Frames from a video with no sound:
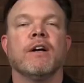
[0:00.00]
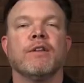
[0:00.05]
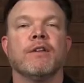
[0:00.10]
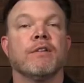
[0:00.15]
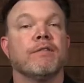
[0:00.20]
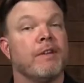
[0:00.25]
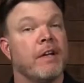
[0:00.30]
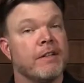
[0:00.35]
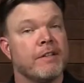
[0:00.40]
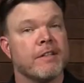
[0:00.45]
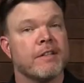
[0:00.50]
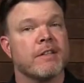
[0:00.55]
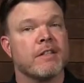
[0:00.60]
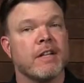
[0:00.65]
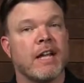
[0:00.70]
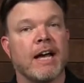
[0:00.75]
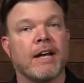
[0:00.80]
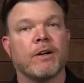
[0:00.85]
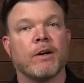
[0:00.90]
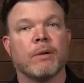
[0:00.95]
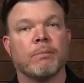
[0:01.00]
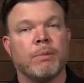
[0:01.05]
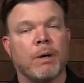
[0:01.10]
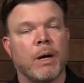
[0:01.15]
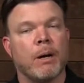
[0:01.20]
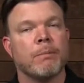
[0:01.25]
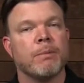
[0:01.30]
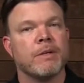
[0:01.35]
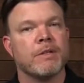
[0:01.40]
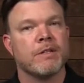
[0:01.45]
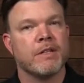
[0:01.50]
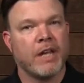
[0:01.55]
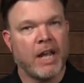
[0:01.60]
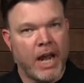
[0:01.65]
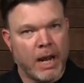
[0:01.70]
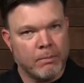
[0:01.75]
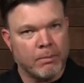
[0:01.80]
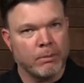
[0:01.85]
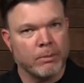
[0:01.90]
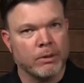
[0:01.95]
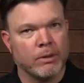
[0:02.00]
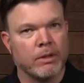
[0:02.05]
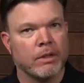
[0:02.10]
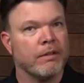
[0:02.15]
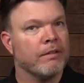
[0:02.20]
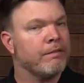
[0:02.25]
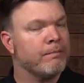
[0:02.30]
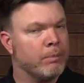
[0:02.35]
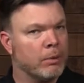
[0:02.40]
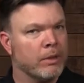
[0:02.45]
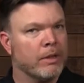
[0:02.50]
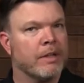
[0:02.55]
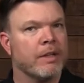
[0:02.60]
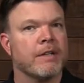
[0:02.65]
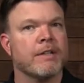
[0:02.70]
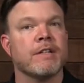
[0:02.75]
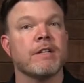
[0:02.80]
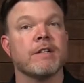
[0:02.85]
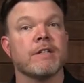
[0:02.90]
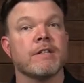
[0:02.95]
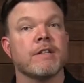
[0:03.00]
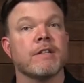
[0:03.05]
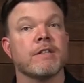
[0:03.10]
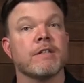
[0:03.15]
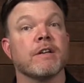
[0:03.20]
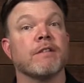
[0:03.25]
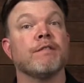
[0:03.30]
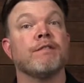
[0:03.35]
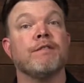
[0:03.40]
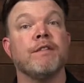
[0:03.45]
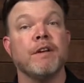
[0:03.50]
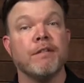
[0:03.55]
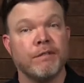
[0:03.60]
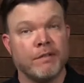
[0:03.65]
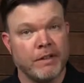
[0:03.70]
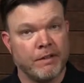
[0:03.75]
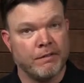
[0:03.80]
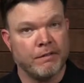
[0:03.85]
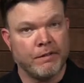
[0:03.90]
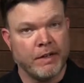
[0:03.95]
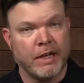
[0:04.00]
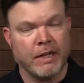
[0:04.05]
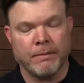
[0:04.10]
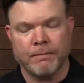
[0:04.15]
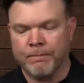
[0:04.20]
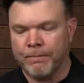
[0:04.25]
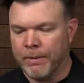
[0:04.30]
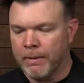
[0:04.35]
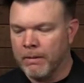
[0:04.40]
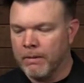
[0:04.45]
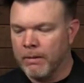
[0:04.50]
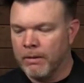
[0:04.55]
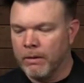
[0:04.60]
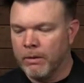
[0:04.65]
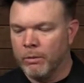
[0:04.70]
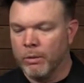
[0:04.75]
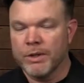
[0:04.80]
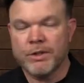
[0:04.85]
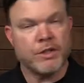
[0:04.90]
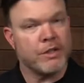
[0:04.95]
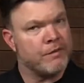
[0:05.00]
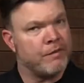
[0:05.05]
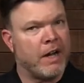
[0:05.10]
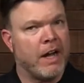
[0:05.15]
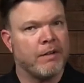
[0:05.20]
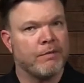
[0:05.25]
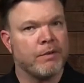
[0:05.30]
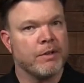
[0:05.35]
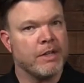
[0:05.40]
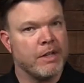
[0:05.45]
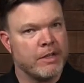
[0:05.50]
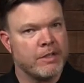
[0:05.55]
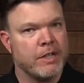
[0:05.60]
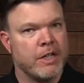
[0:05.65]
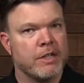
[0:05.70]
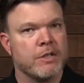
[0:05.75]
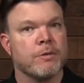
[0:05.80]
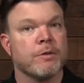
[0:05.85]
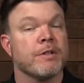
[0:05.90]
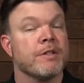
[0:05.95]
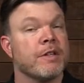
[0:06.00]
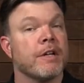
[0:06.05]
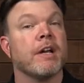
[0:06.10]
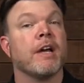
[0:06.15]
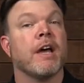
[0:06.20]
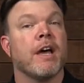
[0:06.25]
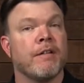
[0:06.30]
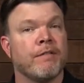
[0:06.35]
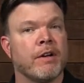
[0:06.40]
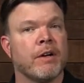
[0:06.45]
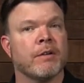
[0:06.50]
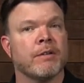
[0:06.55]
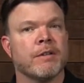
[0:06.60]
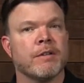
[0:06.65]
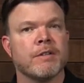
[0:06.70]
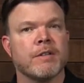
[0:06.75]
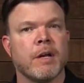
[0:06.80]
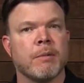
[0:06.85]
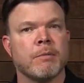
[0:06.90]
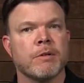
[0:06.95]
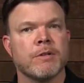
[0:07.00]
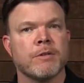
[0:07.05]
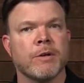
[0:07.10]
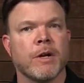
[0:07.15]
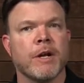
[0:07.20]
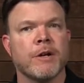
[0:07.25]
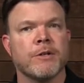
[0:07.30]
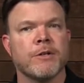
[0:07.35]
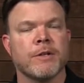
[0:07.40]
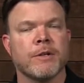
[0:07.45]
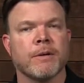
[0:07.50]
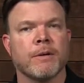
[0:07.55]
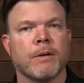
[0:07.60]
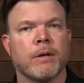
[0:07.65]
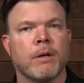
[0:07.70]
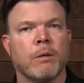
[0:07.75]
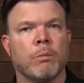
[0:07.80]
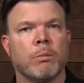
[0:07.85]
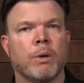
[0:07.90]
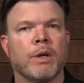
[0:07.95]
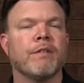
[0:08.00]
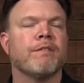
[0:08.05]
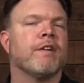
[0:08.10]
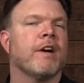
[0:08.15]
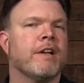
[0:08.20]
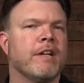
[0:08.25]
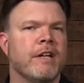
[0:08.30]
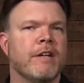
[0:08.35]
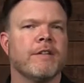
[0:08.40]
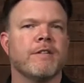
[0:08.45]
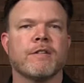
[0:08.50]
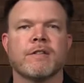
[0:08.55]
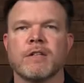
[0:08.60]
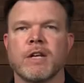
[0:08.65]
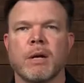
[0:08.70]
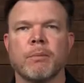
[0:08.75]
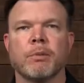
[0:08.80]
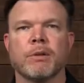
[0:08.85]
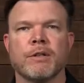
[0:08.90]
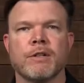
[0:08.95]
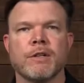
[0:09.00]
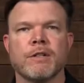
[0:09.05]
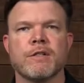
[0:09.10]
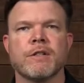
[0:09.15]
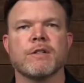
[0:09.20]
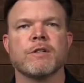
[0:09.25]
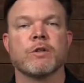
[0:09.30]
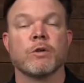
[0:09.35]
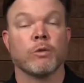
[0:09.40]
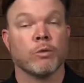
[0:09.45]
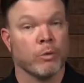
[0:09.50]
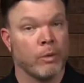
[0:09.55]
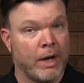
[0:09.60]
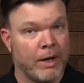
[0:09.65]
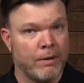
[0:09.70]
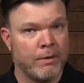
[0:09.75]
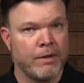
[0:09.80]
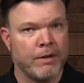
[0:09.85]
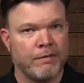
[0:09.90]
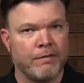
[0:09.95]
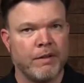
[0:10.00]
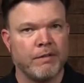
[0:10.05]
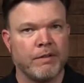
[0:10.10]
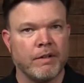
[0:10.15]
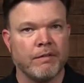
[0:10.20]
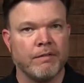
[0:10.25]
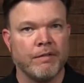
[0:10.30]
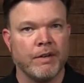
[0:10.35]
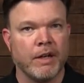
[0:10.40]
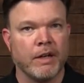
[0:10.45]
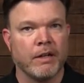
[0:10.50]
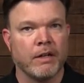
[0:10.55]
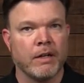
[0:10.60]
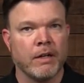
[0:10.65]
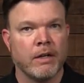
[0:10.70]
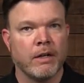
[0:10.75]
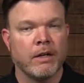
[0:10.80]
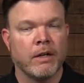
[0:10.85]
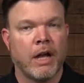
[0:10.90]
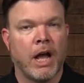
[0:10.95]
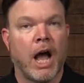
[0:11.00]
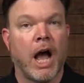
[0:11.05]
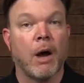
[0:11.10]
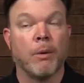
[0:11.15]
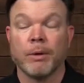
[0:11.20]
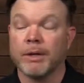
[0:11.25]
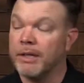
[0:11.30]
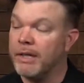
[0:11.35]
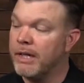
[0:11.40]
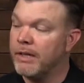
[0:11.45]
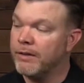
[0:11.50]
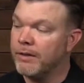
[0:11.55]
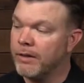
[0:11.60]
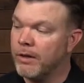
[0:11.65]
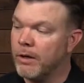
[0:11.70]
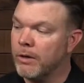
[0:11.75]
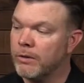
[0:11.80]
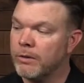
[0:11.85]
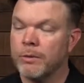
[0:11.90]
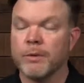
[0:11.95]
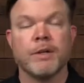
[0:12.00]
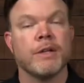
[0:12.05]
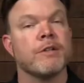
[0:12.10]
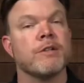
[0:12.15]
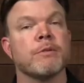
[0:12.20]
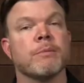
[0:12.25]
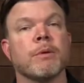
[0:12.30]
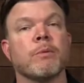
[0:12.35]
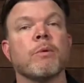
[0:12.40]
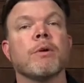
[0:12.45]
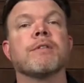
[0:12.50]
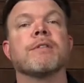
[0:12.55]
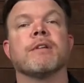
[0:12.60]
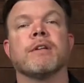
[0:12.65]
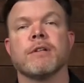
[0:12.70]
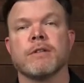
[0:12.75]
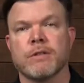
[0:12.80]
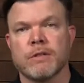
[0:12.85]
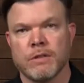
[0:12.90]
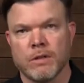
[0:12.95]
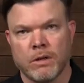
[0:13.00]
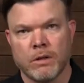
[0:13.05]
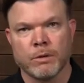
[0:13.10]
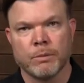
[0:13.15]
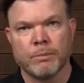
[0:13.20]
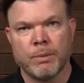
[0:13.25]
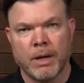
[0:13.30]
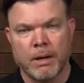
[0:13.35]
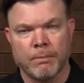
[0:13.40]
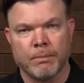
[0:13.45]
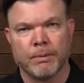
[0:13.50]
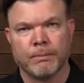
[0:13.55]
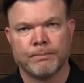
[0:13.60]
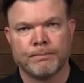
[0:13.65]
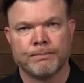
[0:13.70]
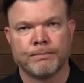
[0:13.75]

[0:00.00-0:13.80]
The Ventus slide-on pump is capable of pulling a distance of 50 feet which is fine for the accessories that I have here in this demonstration. But if I needed to sample a distance greater than 50 feet, I would need to go to an instrument with an installed pump.